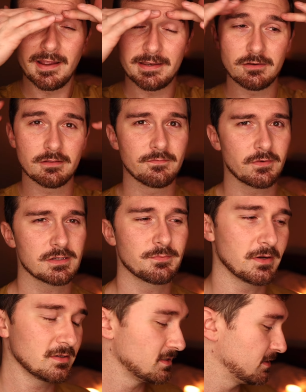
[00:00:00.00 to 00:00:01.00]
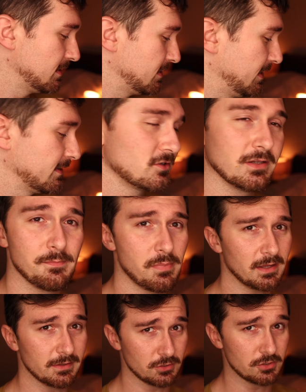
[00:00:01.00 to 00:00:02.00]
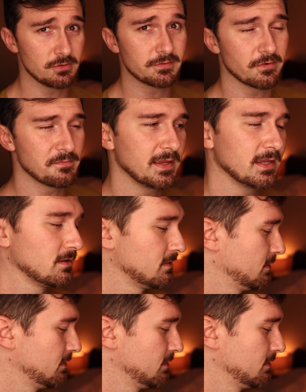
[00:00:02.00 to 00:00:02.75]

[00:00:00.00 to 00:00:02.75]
and you're the first person that actually bought the shoes for me.